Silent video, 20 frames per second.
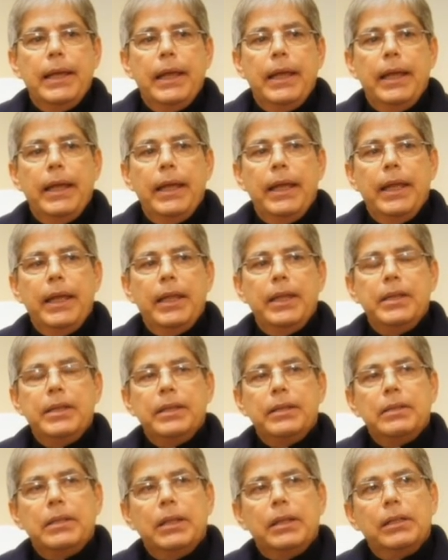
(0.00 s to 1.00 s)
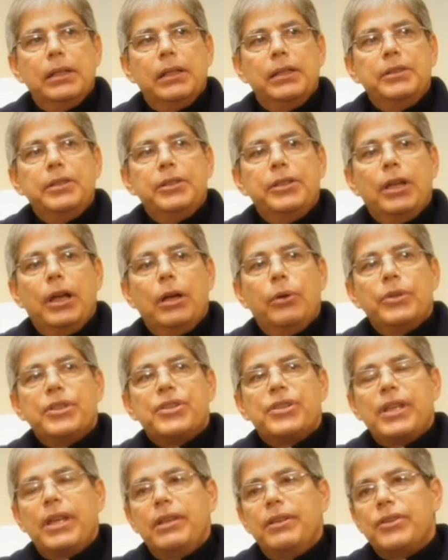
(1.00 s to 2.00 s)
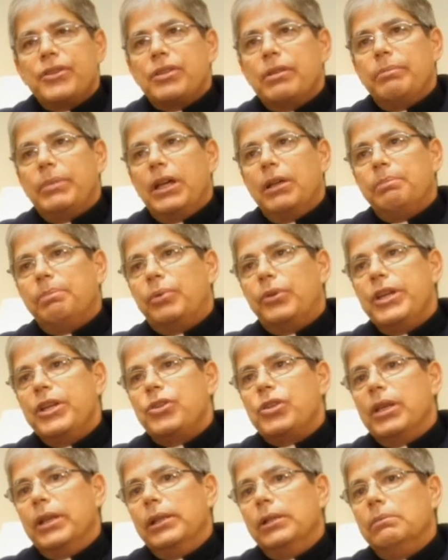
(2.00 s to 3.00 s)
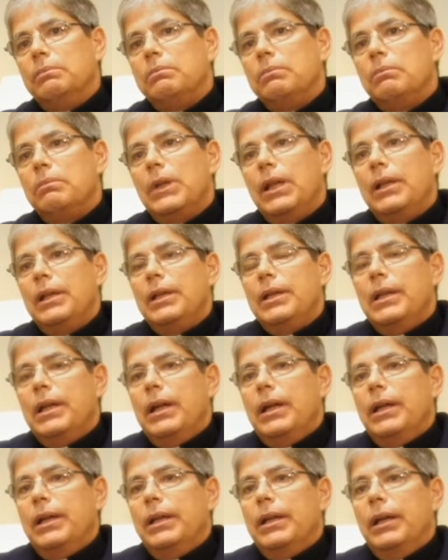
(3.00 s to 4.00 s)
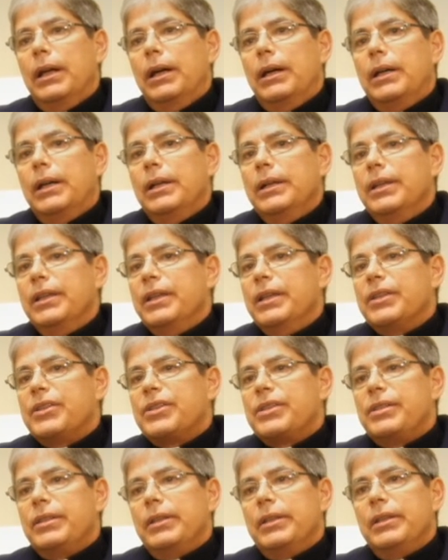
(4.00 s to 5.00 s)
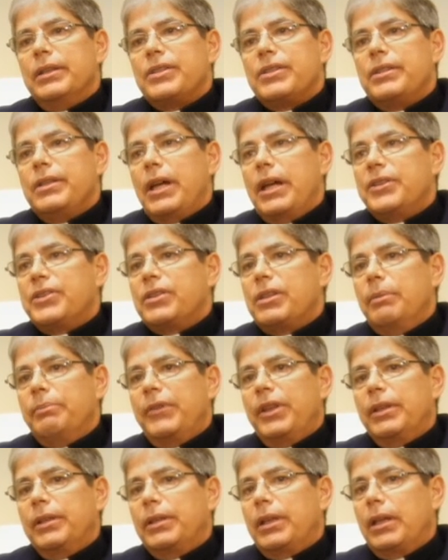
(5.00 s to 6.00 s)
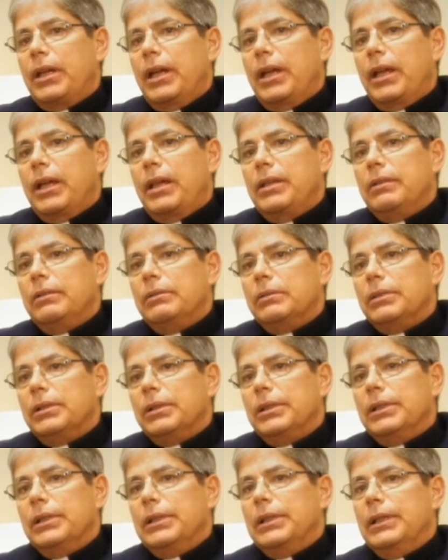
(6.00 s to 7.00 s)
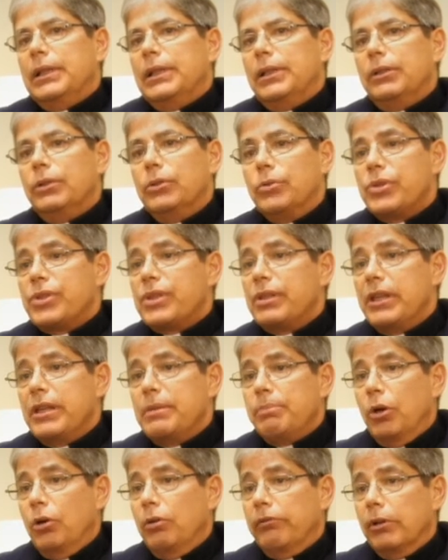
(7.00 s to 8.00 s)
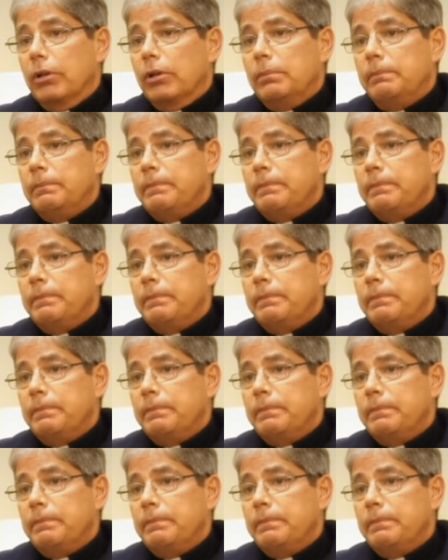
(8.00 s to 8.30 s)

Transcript: and, and, you know, I would say this about preaching. It's it's not something that I uh, lose sleep over.